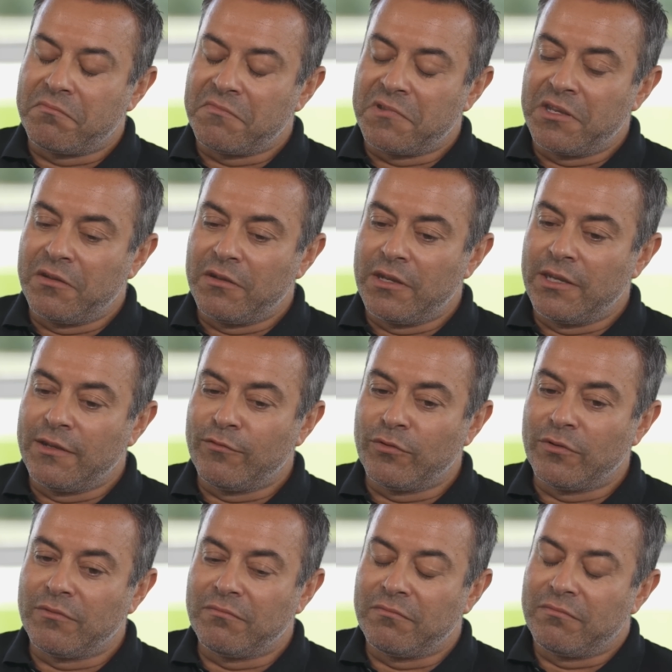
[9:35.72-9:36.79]
he
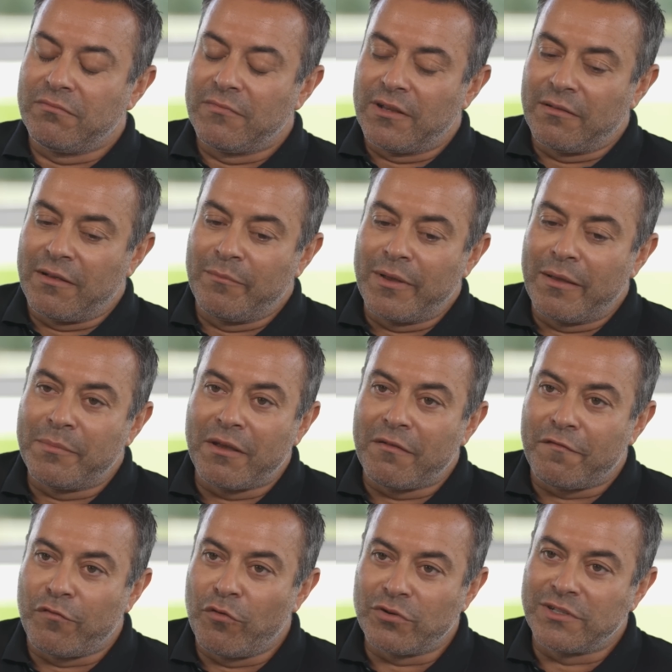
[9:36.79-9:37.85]
would maybe
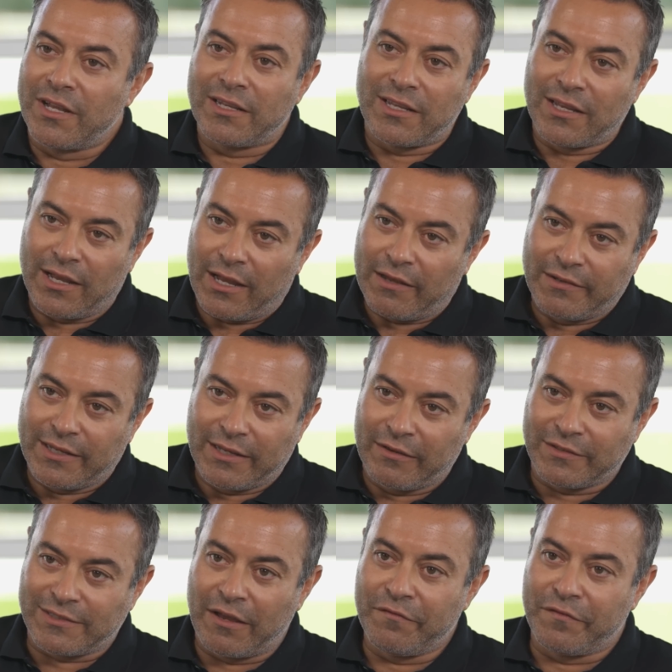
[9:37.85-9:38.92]
have thought that
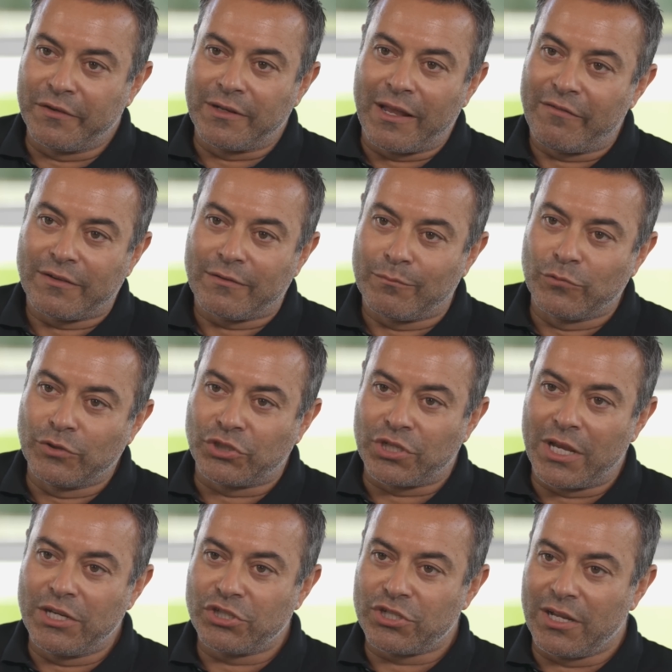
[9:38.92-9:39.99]
if something never would
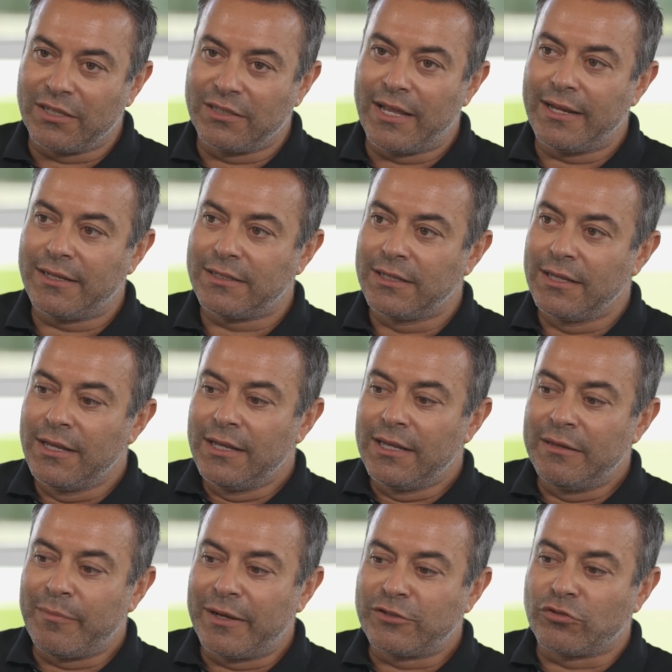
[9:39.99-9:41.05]
change like that
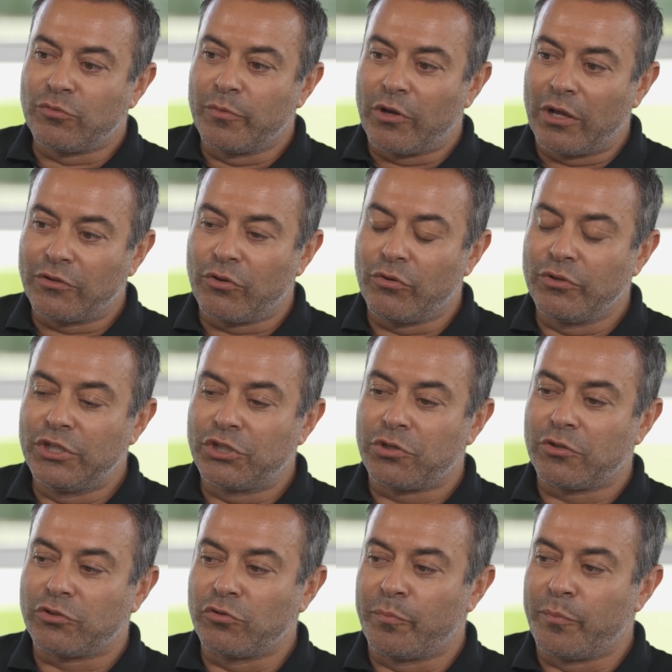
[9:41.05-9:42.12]
in my
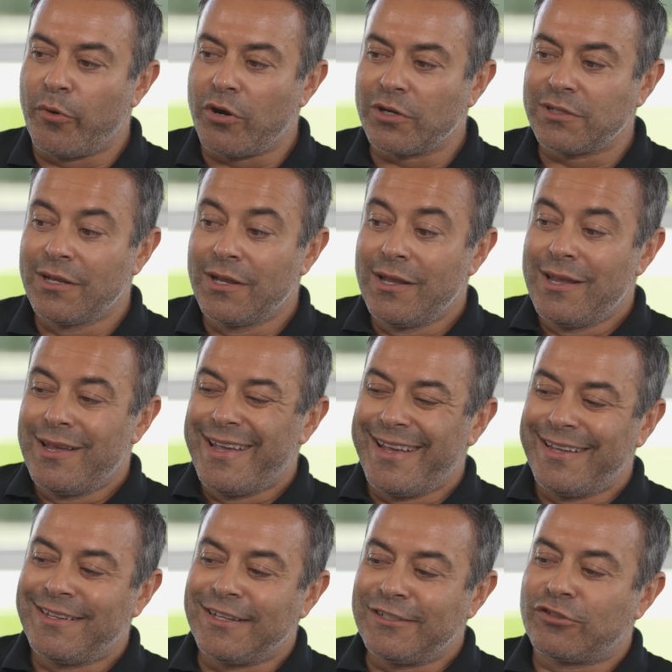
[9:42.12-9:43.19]
unconditional support.
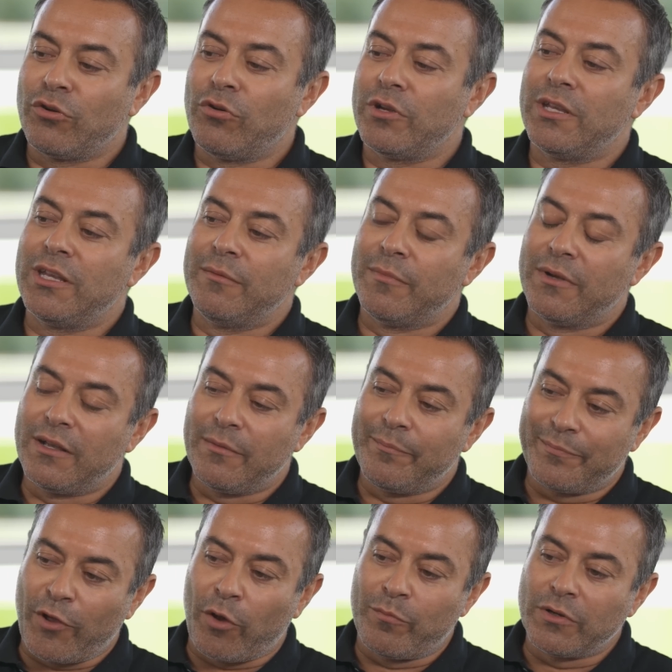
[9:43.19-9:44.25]
And I saw
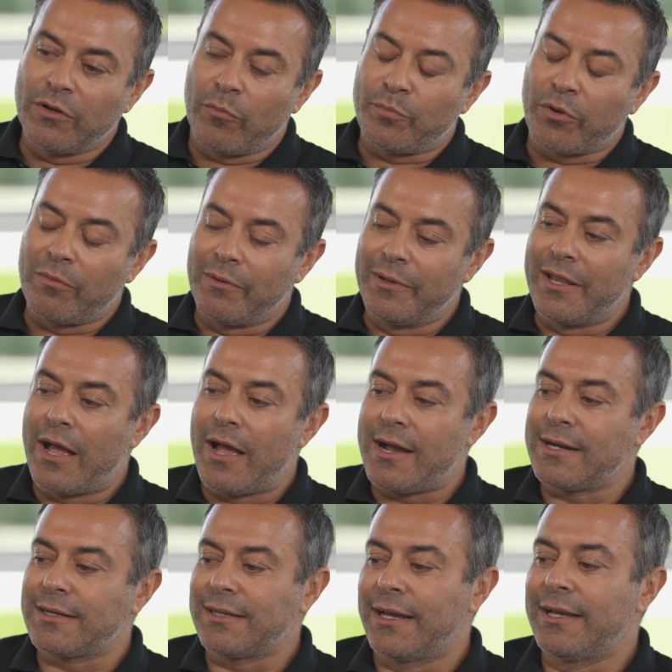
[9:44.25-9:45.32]
him probably
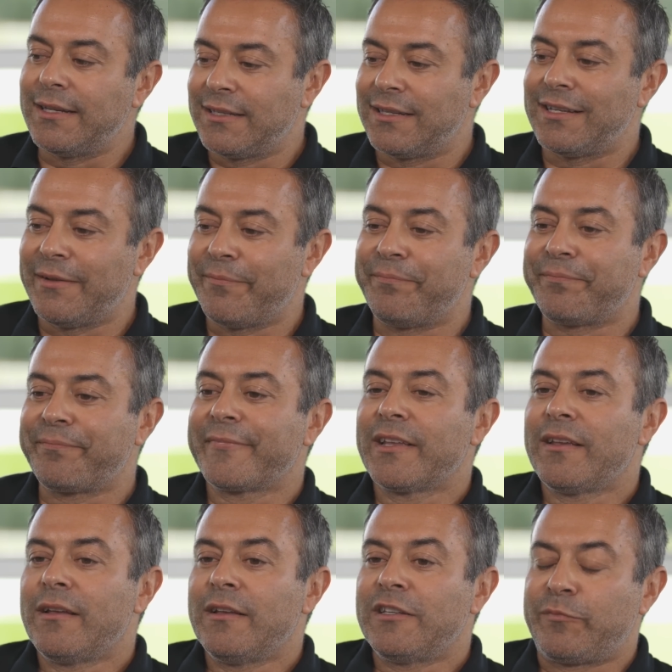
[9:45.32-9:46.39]
hard and
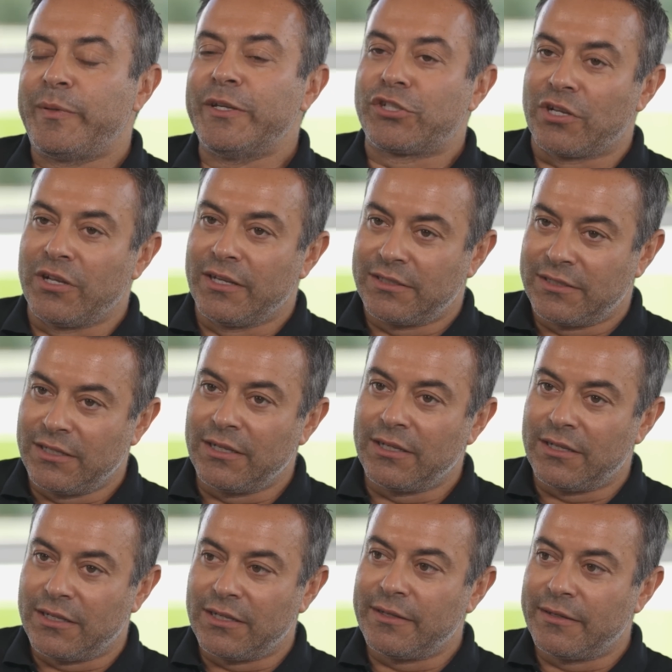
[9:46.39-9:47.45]
speechless
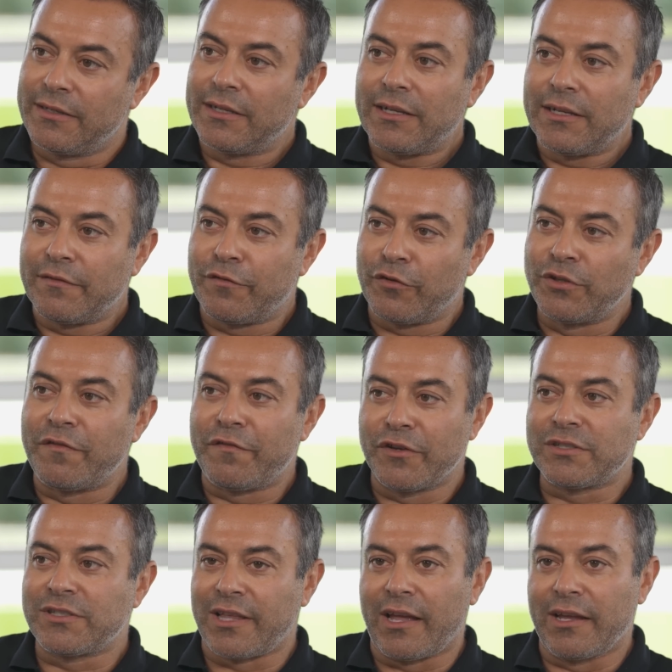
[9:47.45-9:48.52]
for the
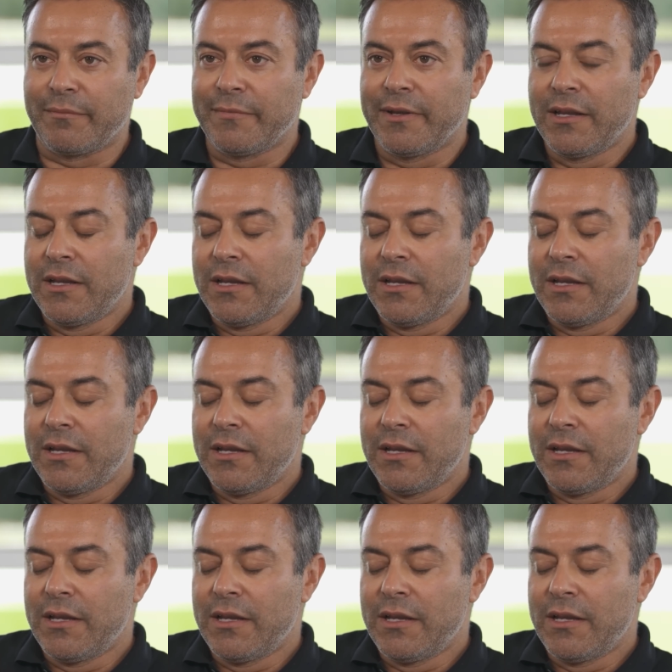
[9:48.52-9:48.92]
first time.